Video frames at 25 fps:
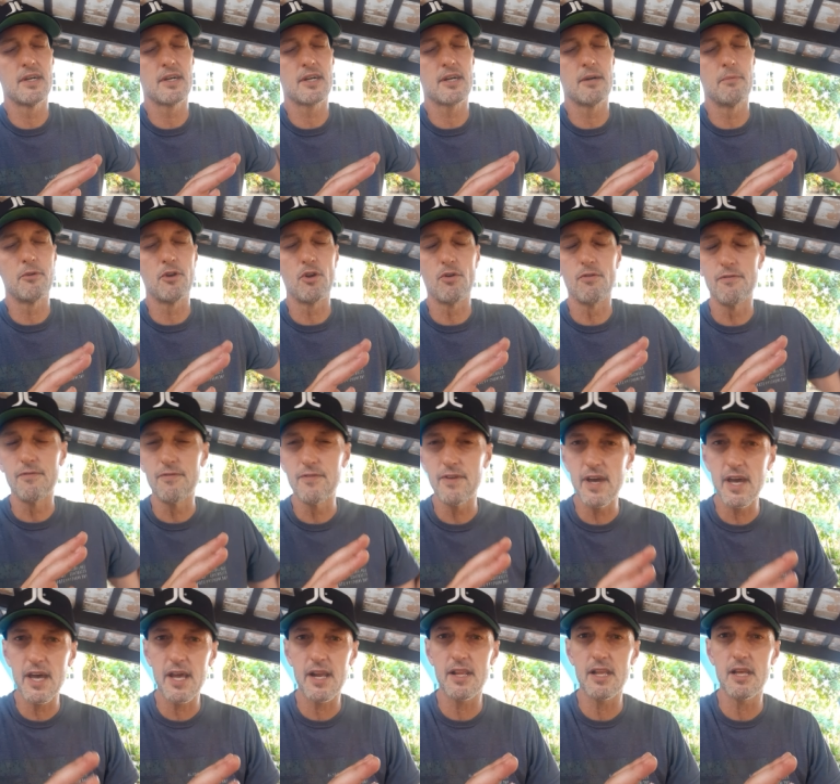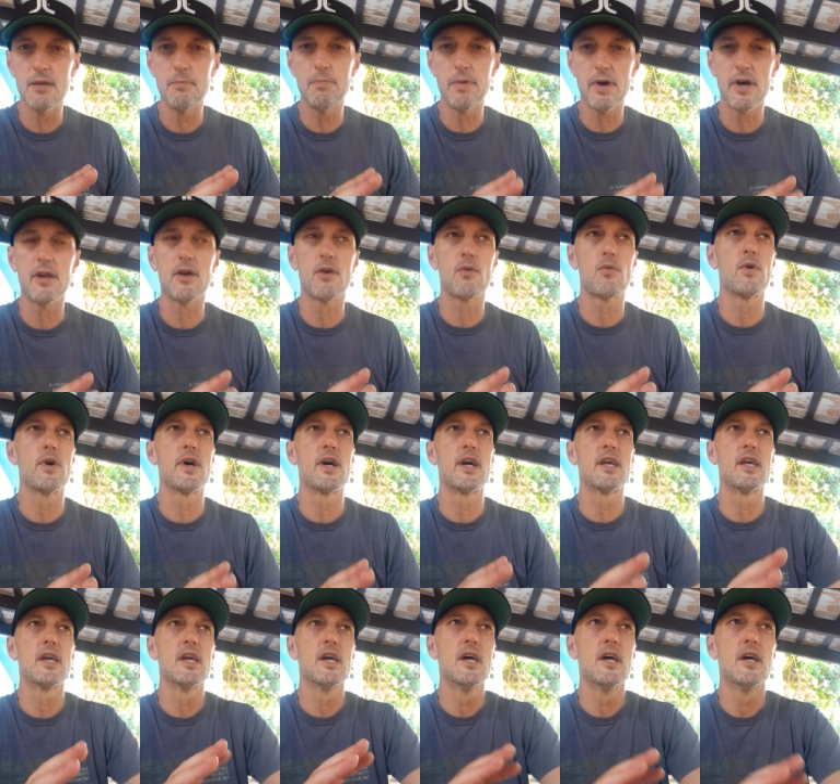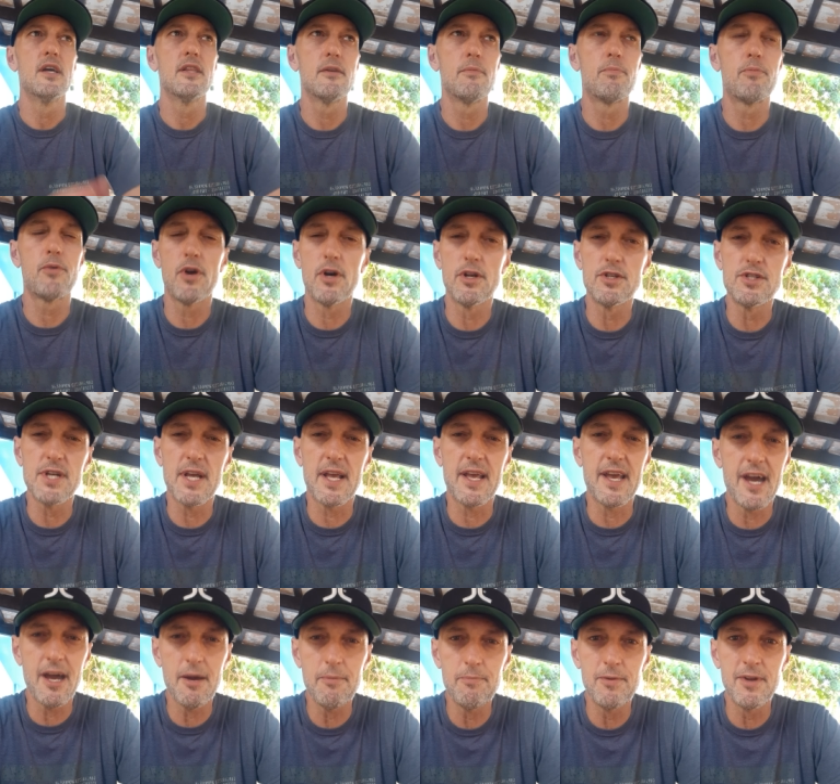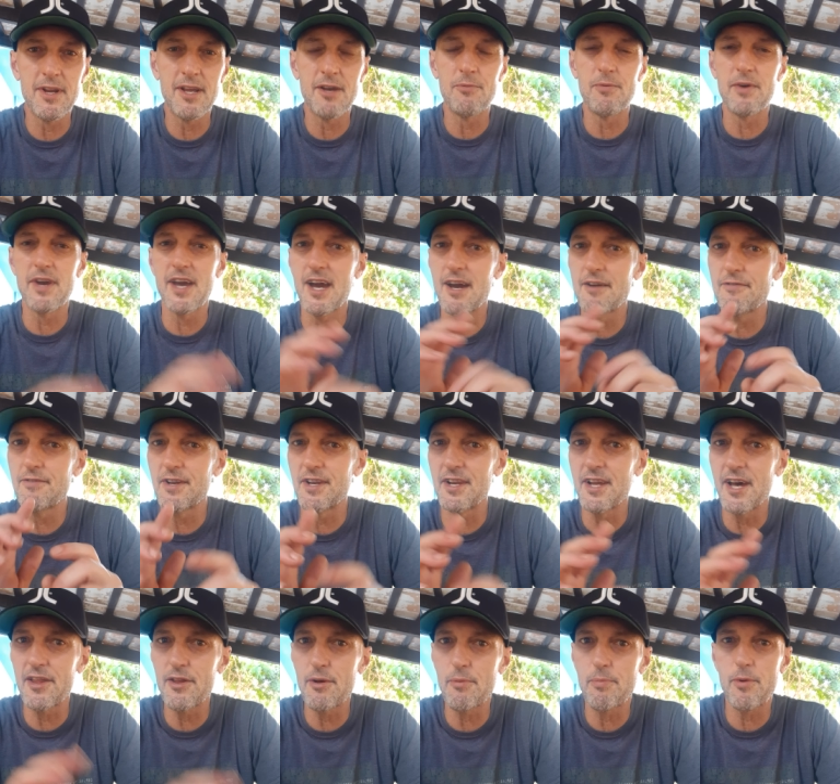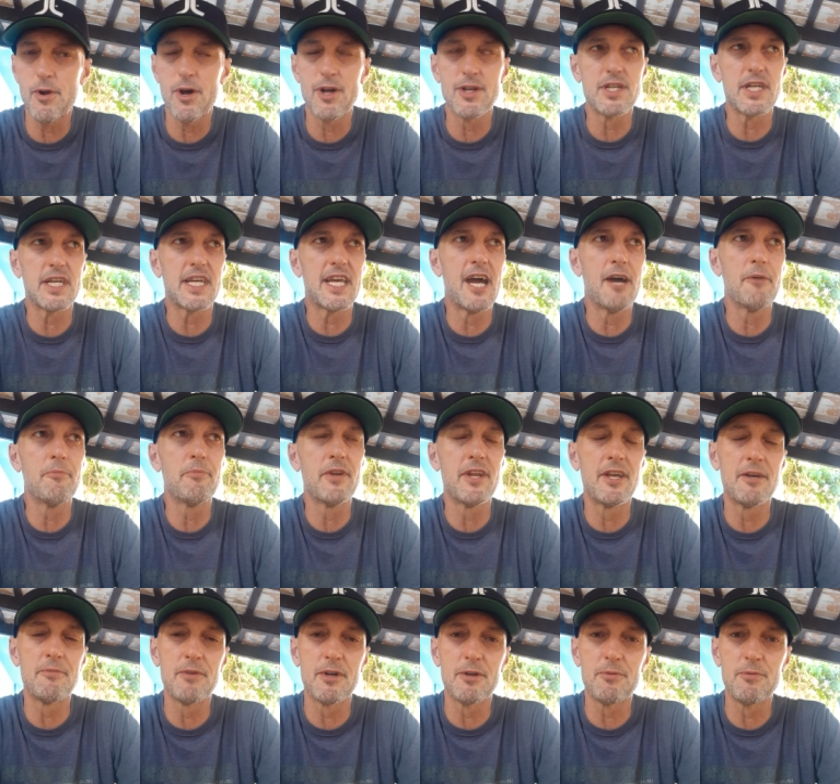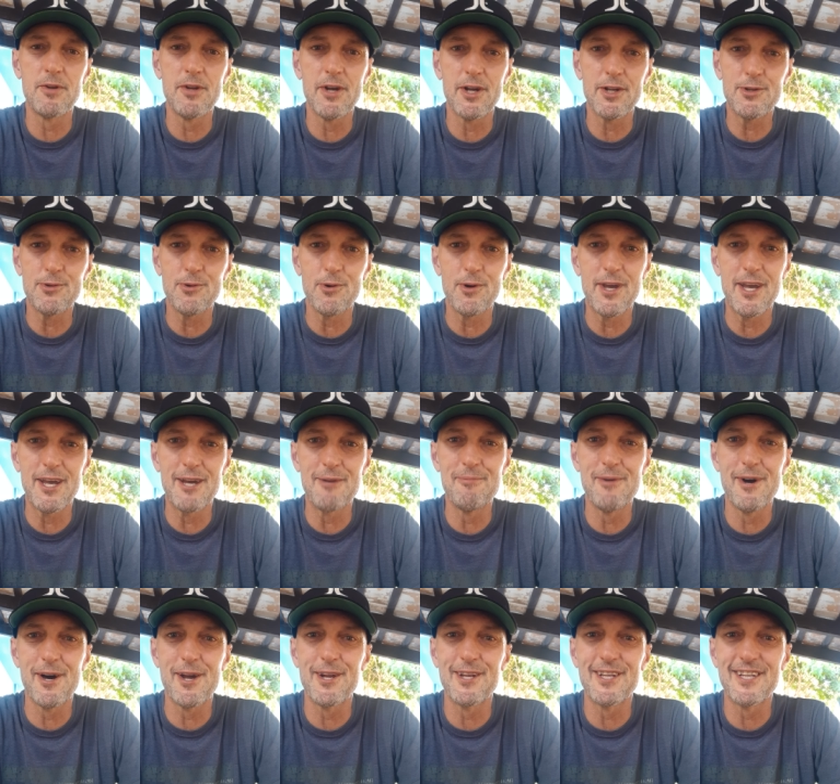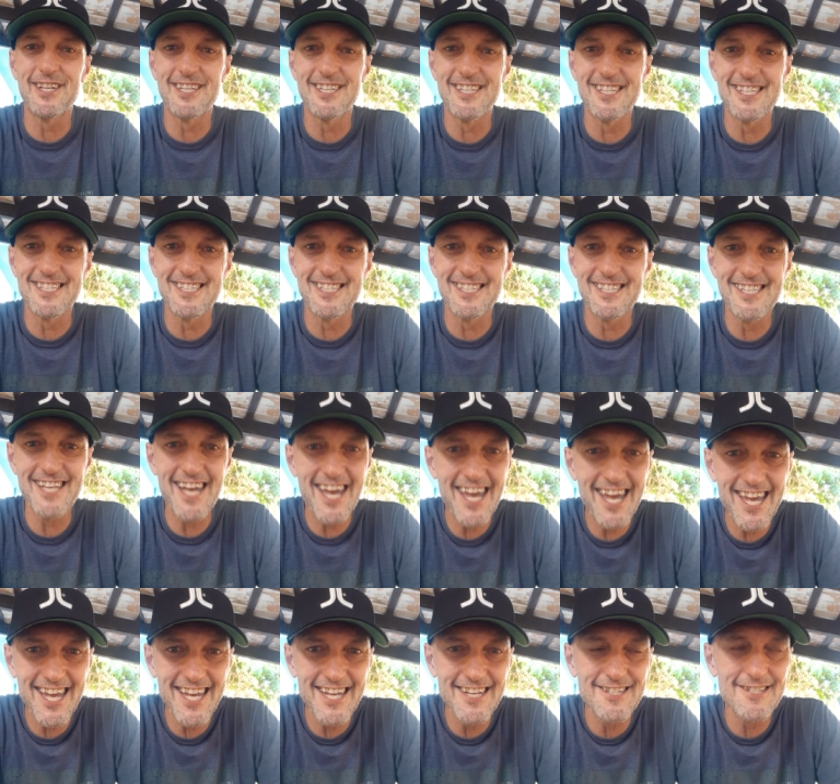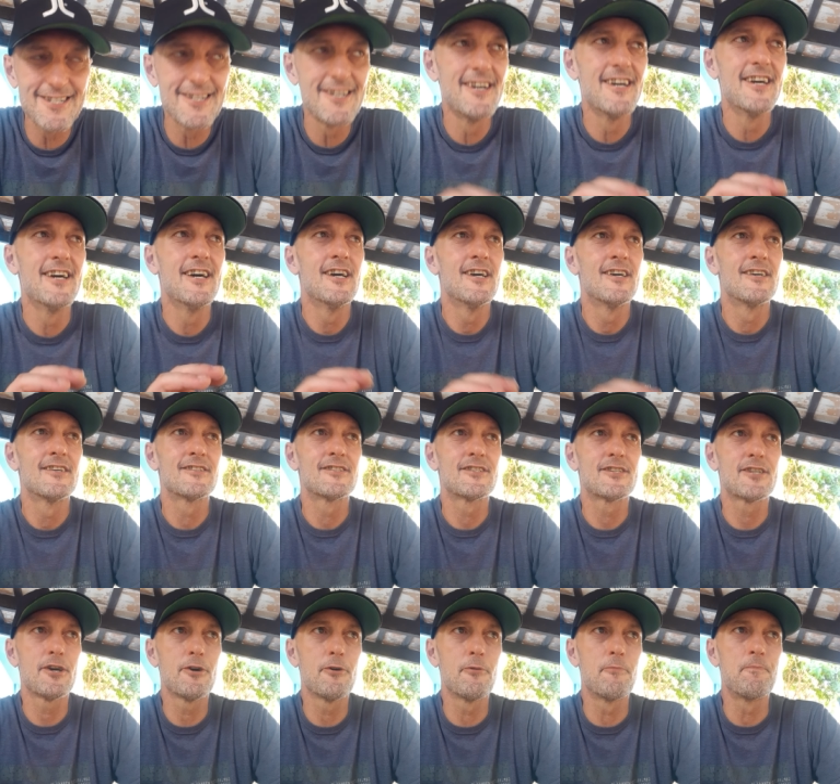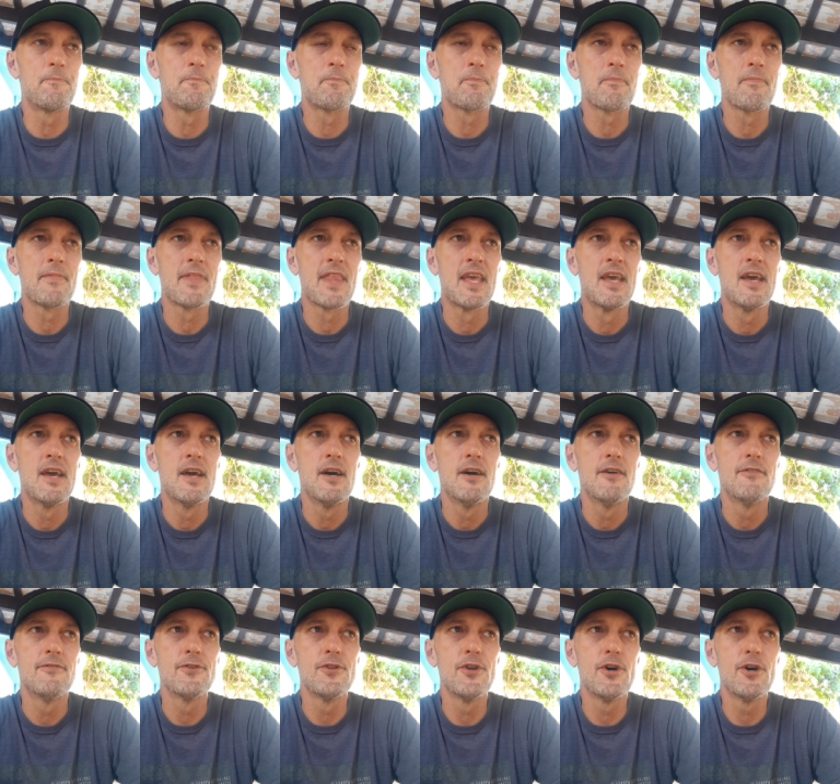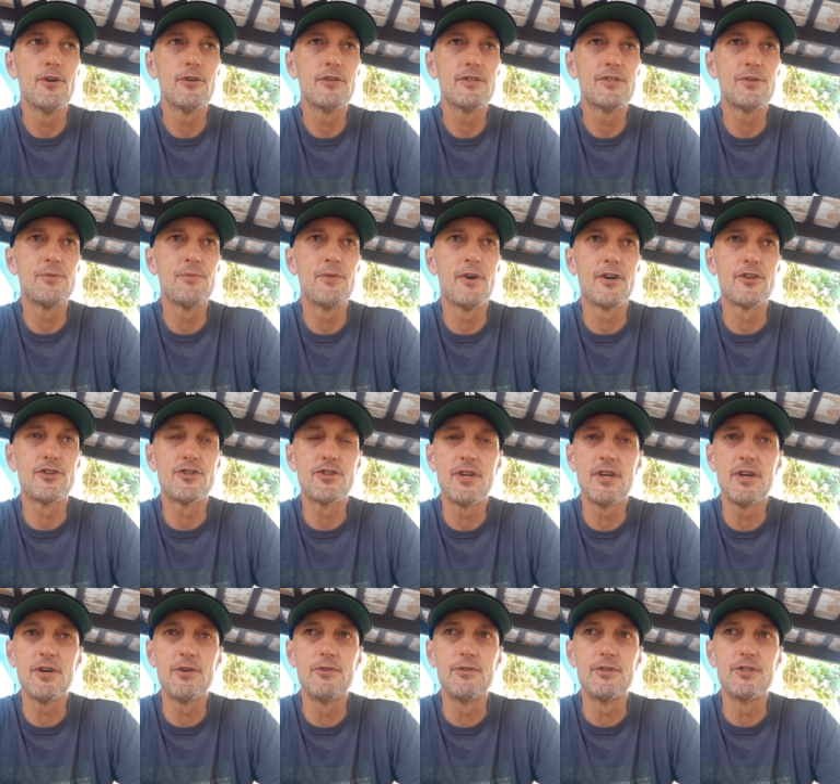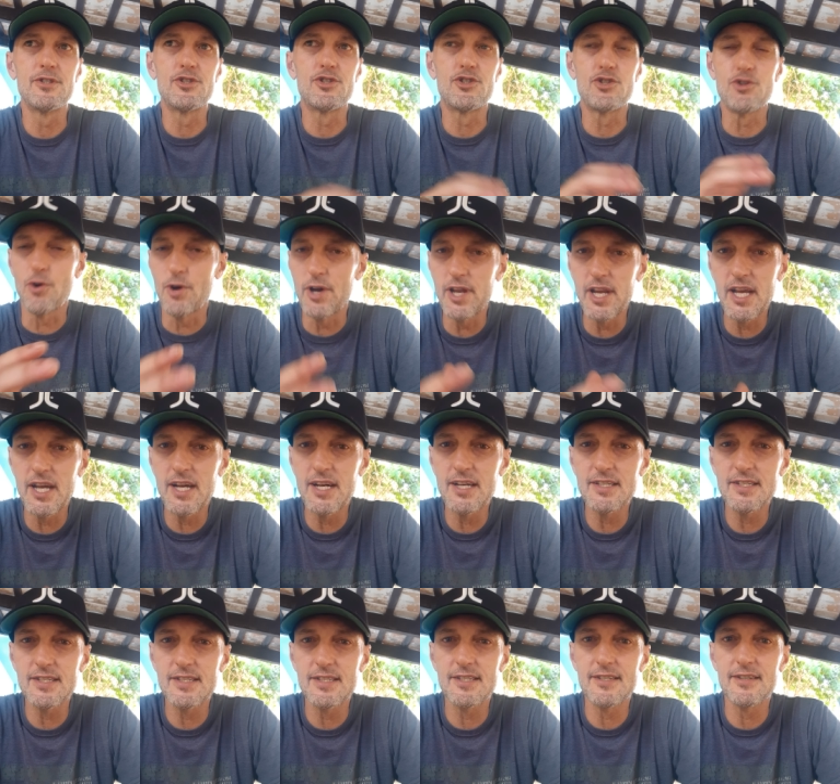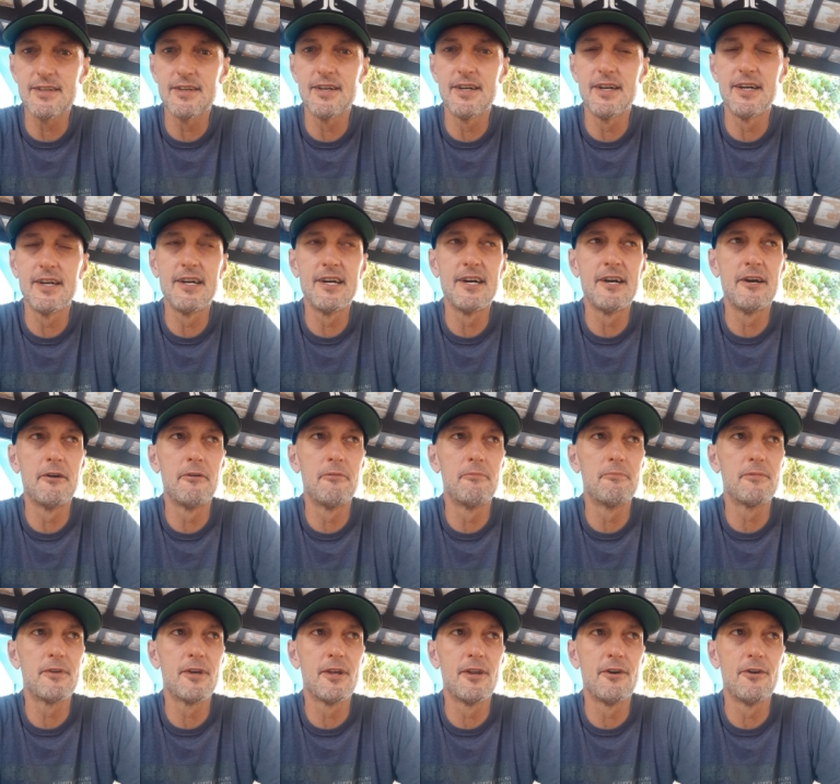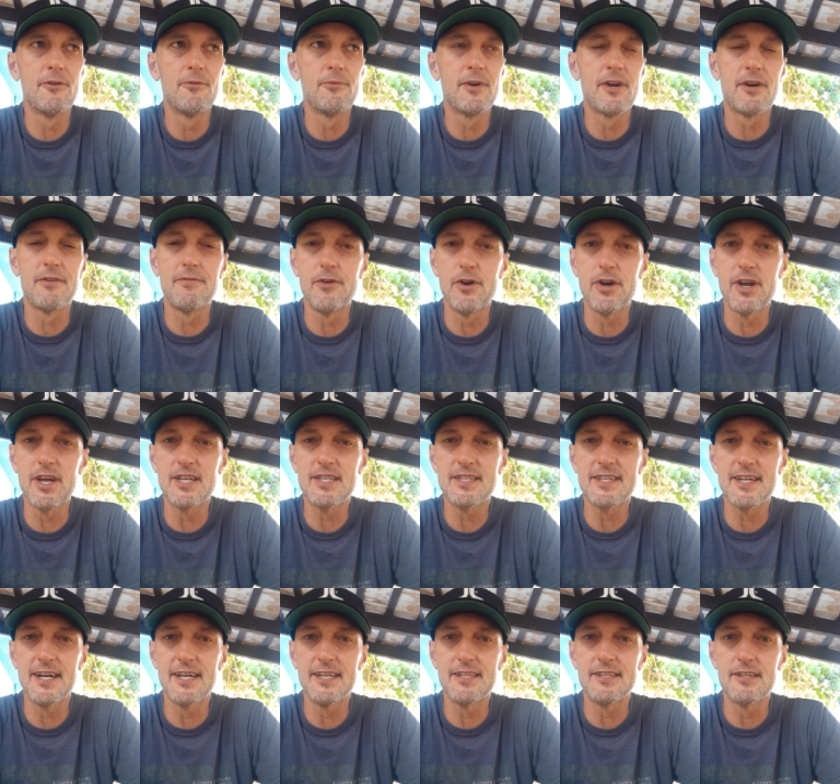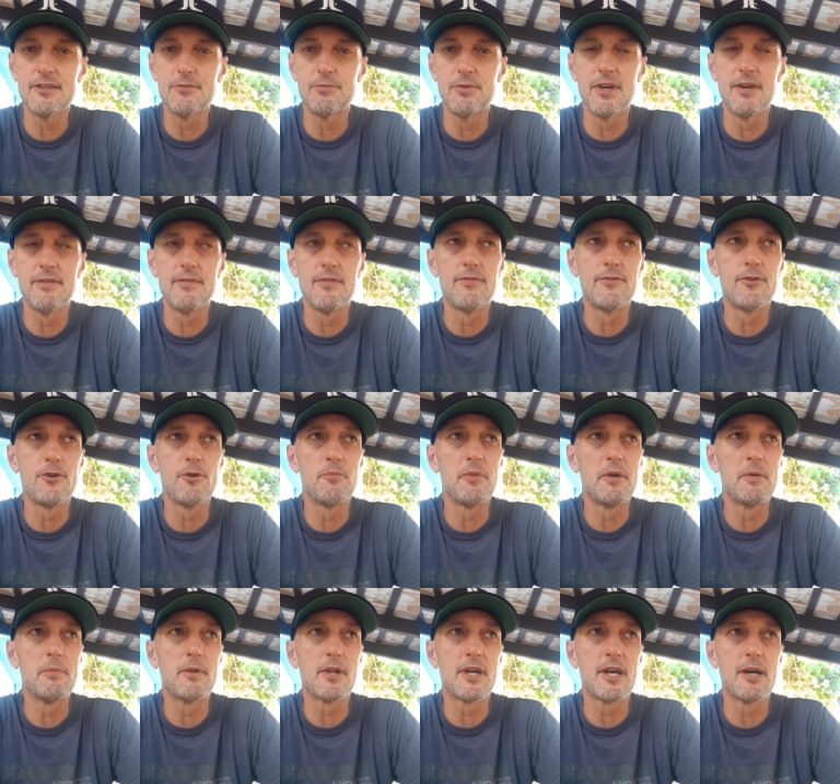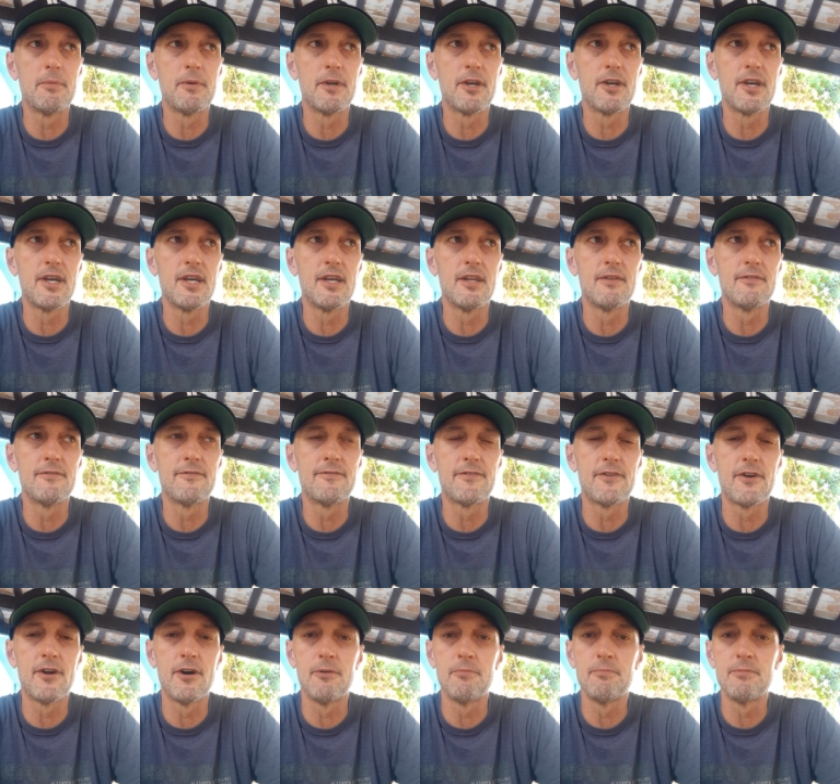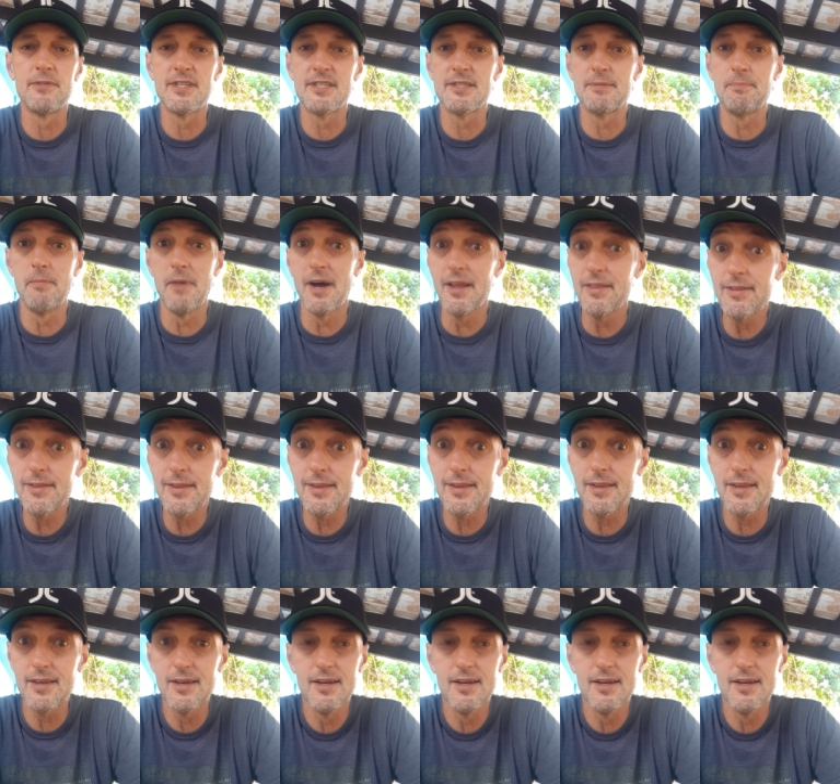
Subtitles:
Camino Verde Paraguay, the project happening, we have another project happening, but we're not talking about it at this stage. So for those who's joining us, we are very excited. We have a few people coming in from this month.